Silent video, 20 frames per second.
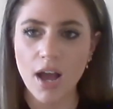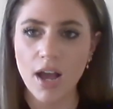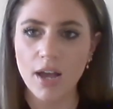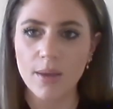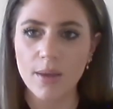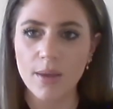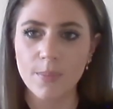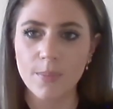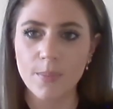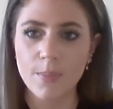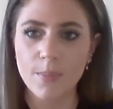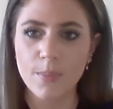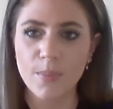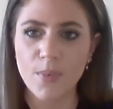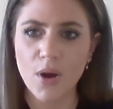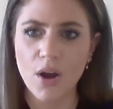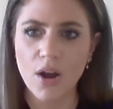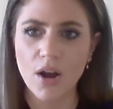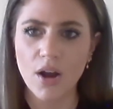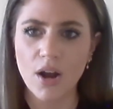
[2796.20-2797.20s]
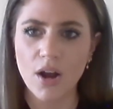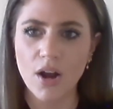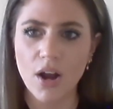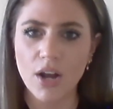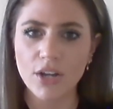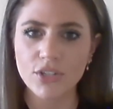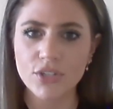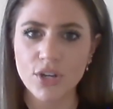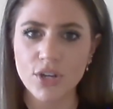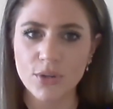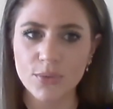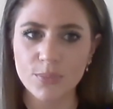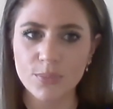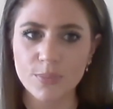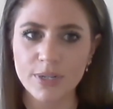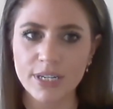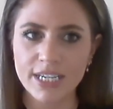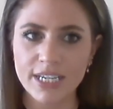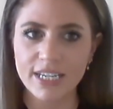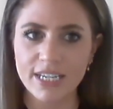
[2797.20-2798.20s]
I don't
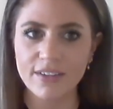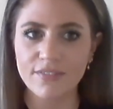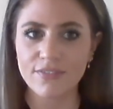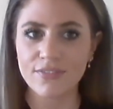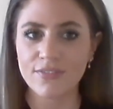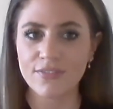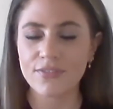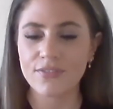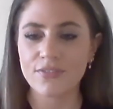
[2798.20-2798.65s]
believe,